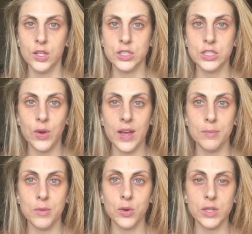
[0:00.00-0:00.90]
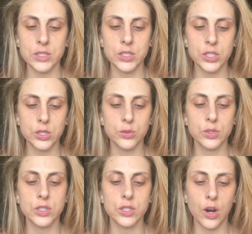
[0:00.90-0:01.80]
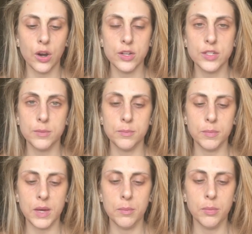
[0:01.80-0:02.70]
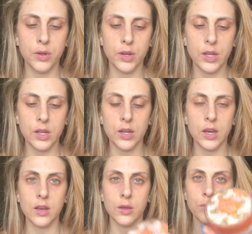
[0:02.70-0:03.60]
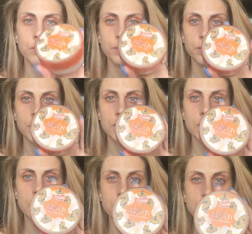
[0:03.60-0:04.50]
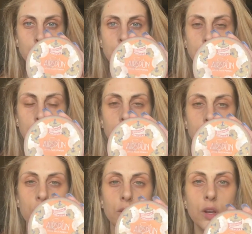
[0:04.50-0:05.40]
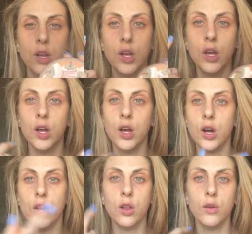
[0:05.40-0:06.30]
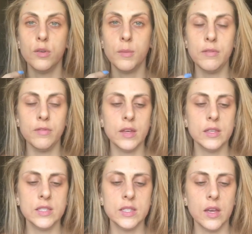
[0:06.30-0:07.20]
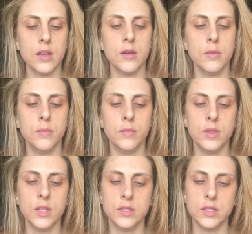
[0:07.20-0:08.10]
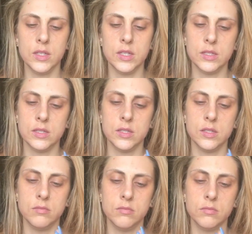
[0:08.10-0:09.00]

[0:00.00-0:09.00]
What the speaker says: So I am going to start by putting this airspun powder all over my face. This is